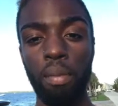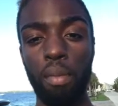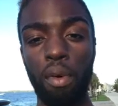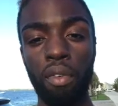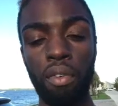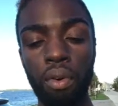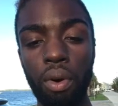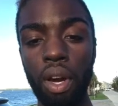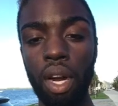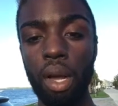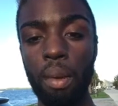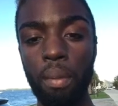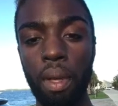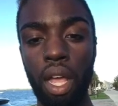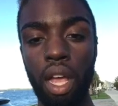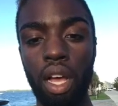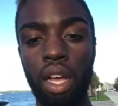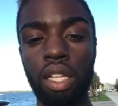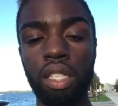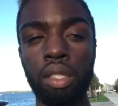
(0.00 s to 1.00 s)
before
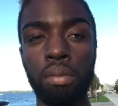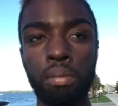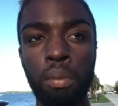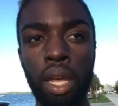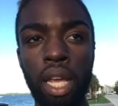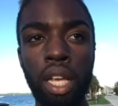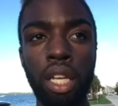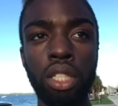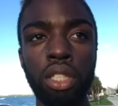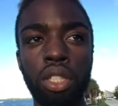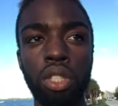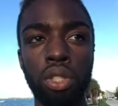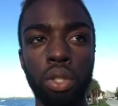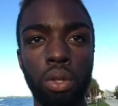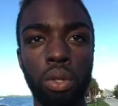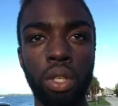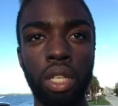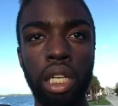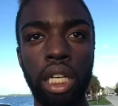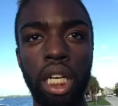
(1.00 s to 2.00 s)
coming out is make
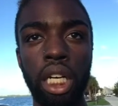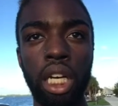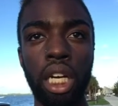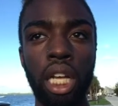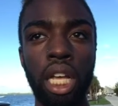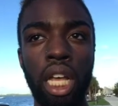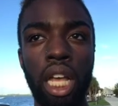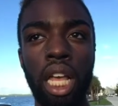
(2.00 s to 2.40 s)
sure